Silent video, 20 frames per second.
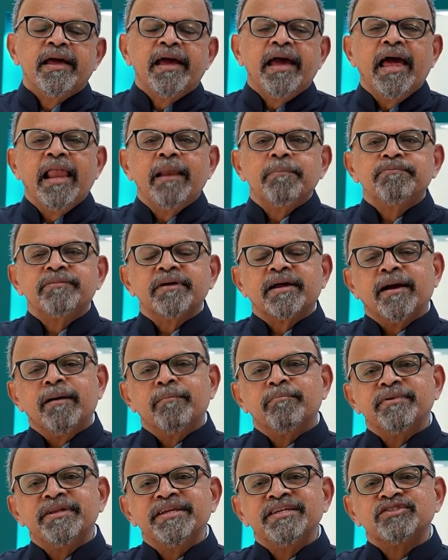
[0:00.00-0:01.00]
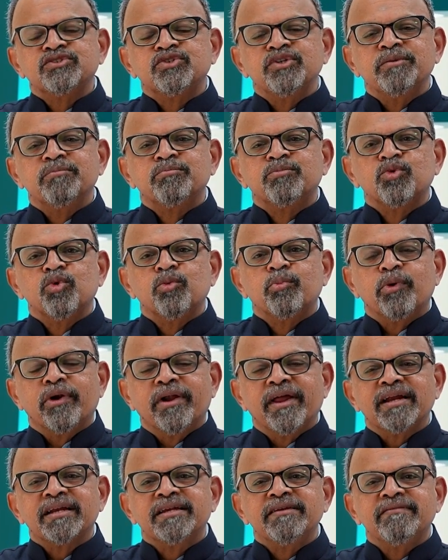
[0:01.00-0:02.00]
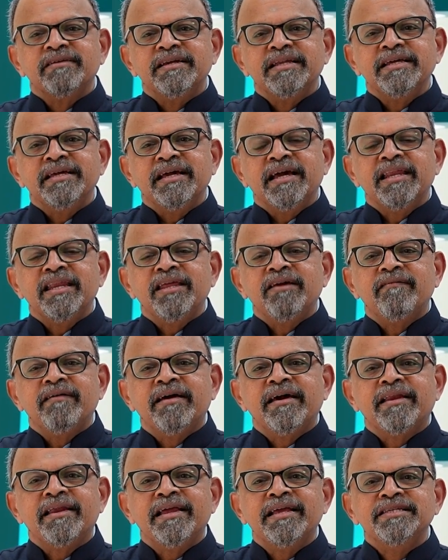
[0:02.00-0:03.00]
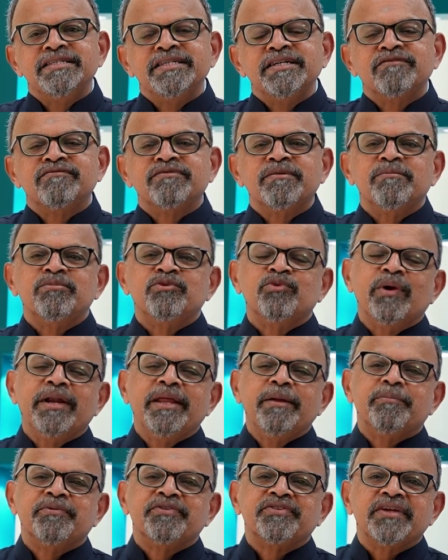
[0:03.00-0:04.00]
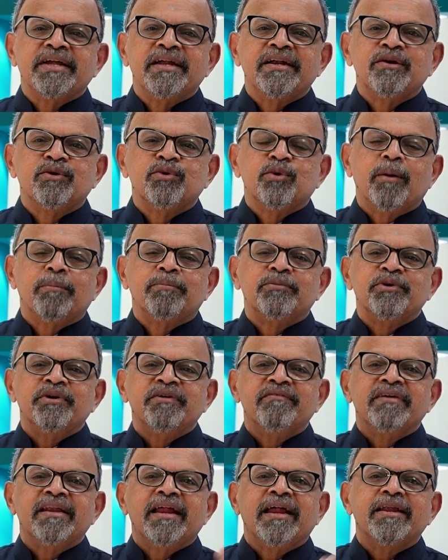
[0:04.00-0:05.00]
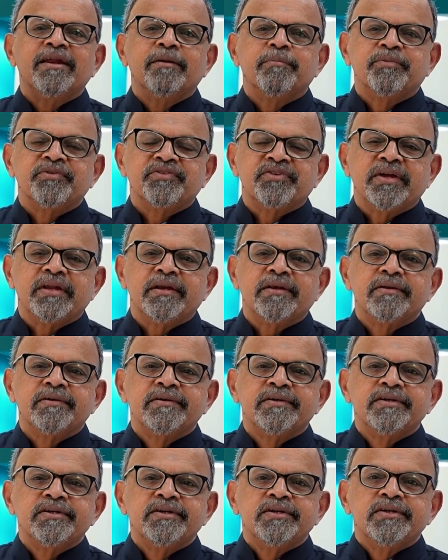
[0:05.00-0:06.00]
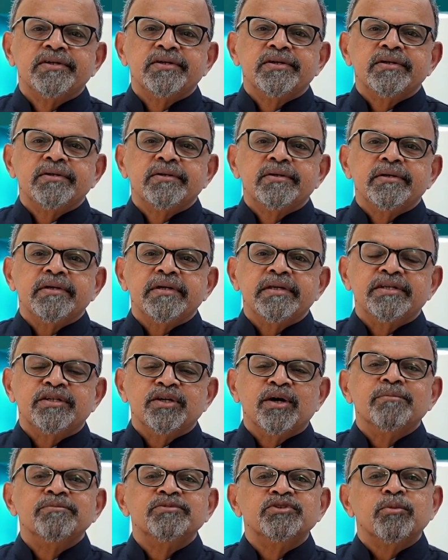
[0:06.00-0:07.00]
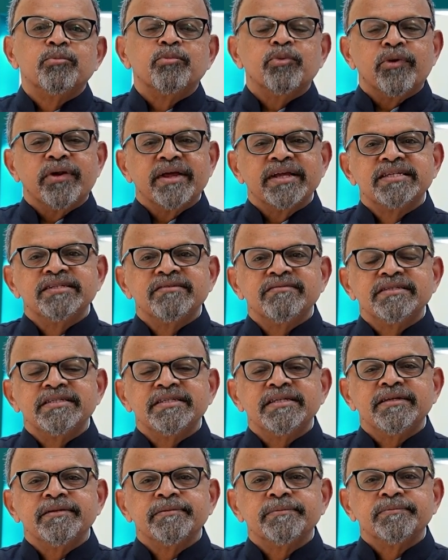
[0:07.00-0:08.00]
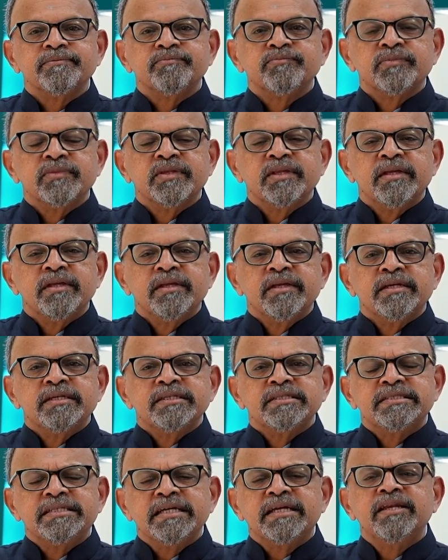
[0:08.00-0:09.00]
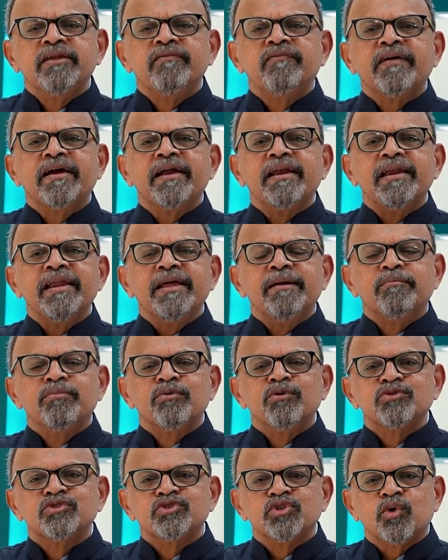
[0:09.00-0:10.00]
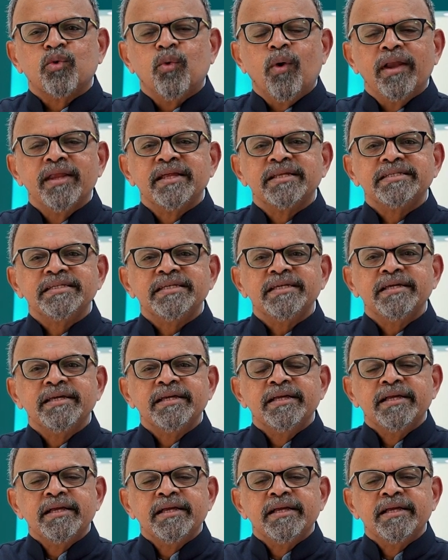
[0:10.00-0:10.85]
help the companies to improve productivity anywhere ranging from 20% to up to even 100% in terms of productivity, significantly improves the quality.